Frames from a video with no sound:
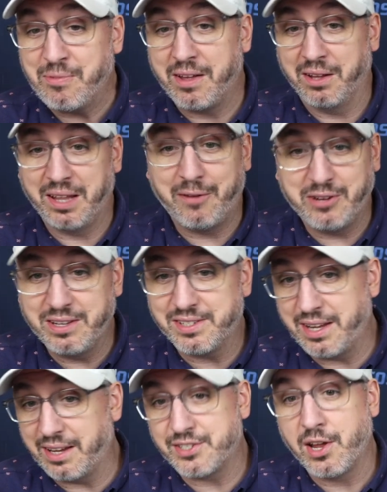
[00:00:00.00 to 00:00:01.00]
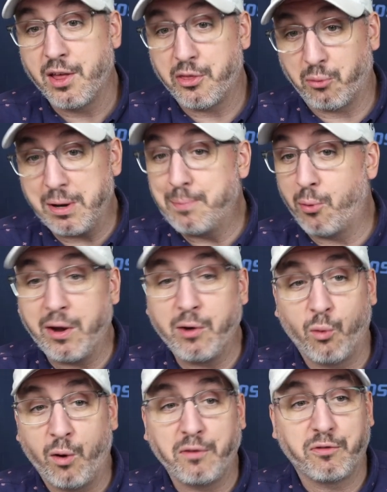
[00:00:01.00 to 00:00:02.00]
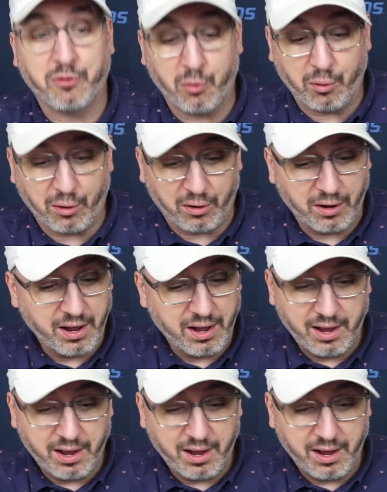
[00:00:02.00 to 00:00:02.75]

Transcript: 11-6, 3.14.